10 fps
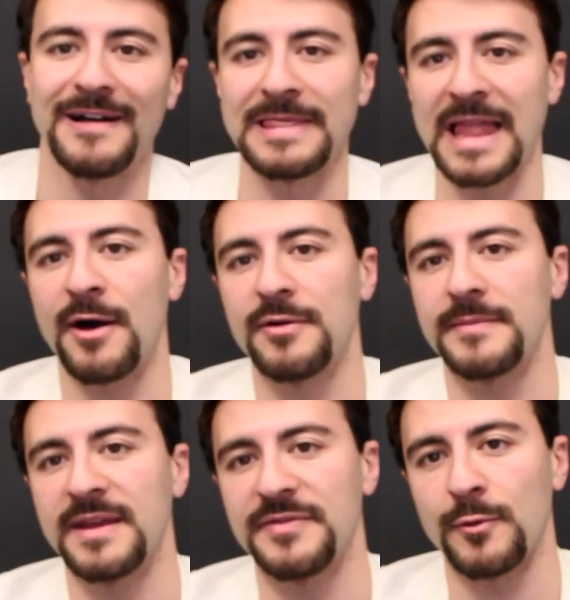allowed
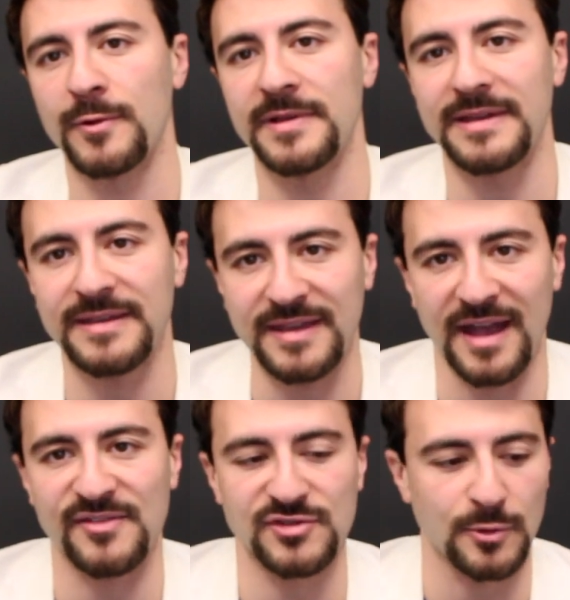me to really
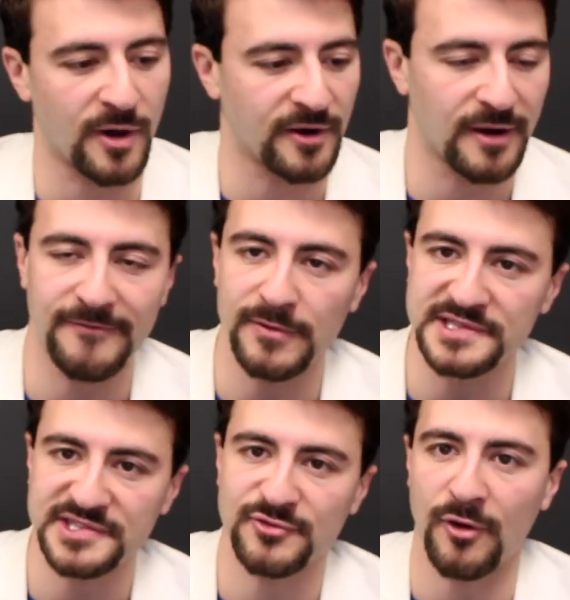catch the water and feel
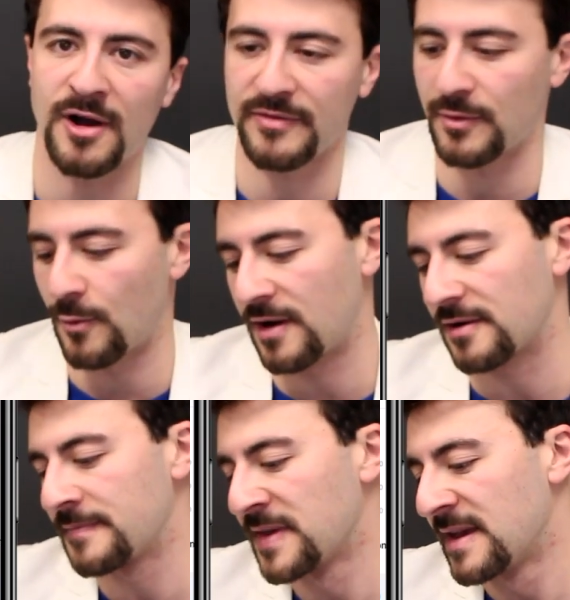strong in the water.